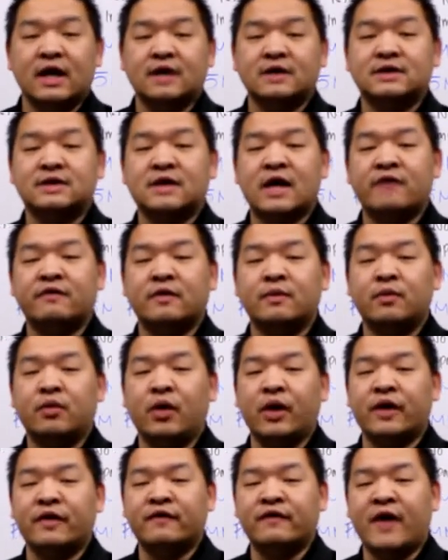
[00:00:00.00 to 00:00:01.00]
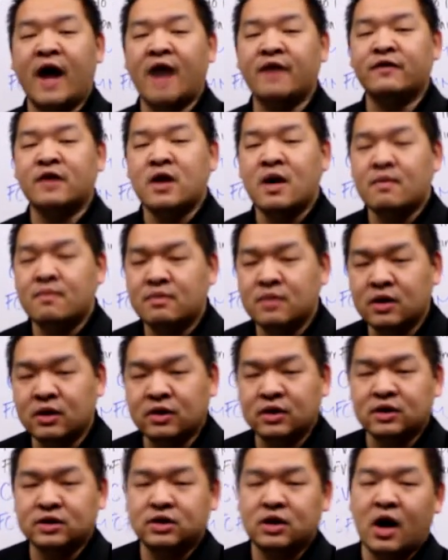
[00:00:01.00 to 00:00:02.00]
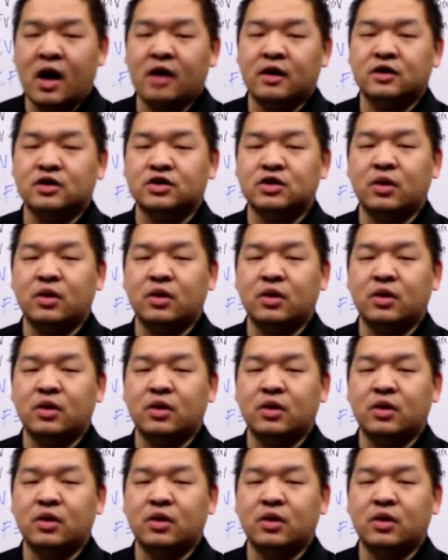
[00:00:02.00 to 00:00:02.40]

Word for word: is $7.5 million.